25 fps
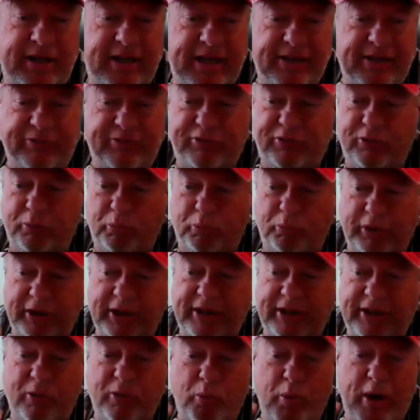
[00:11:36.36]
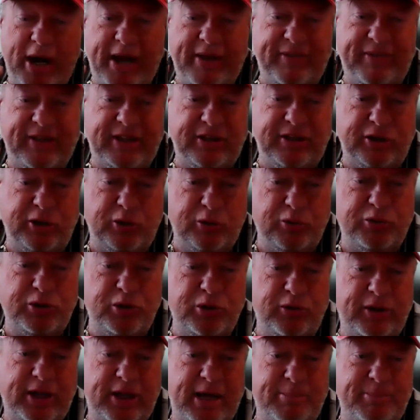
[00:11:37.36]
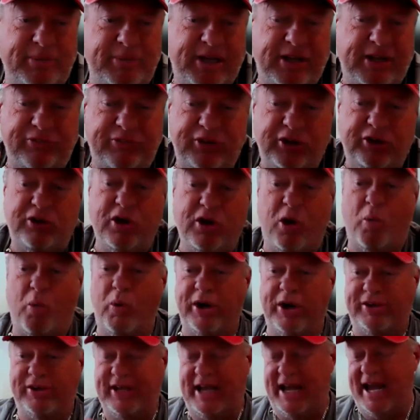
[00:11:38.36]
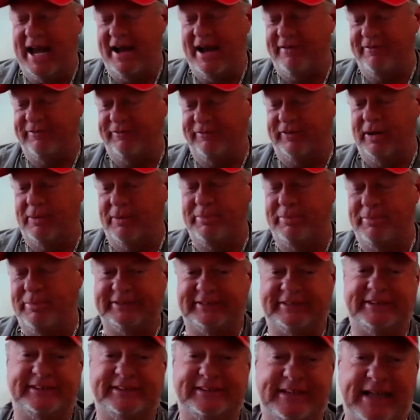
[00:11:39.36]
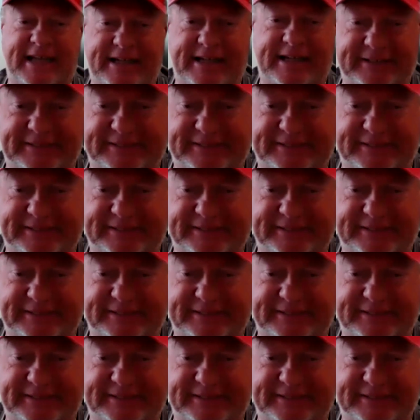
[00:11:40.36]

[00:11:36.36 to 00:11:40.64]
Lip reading: is really the way that you do them, because you don't want to have a business that